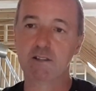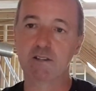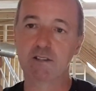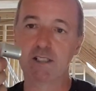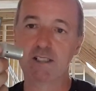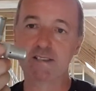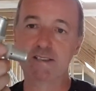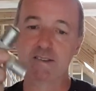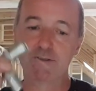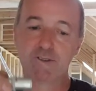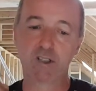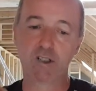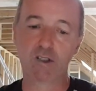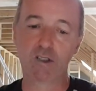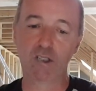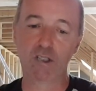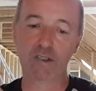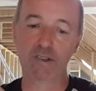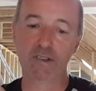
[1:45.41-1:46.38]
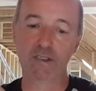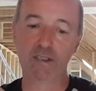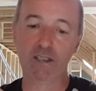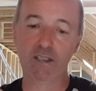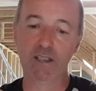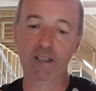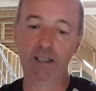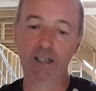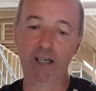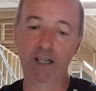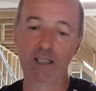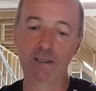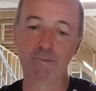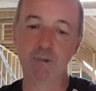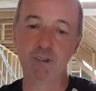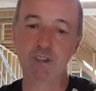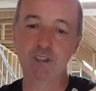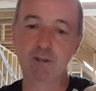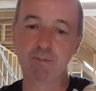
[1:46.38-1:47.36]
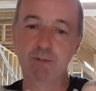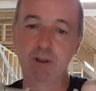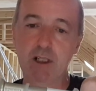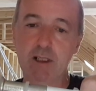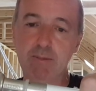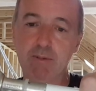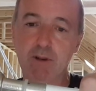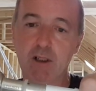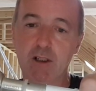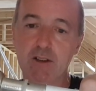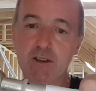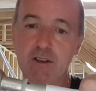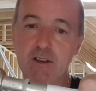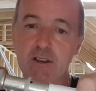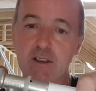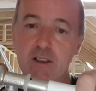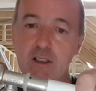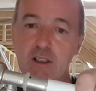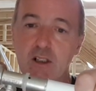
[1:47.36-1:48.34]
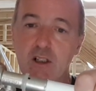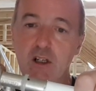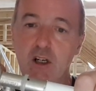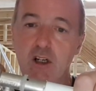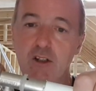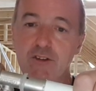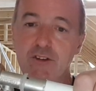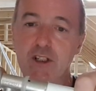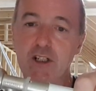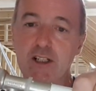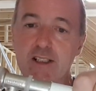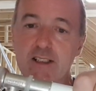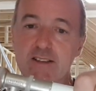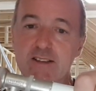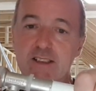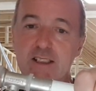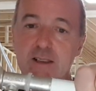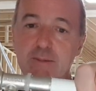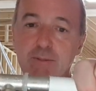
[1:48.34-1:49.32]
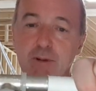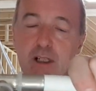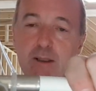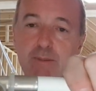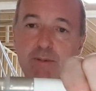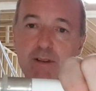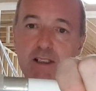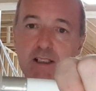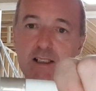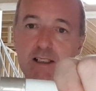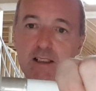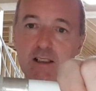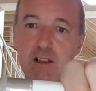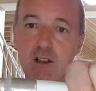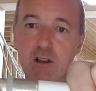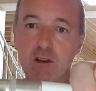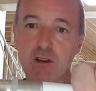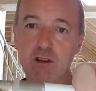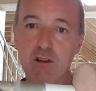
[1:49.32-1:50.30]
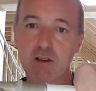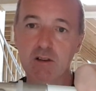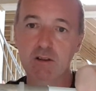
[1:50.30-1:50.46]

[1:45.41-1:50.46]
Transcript: That's the ferrule on. And I push the pipe on until I can see the pipe in the little hole.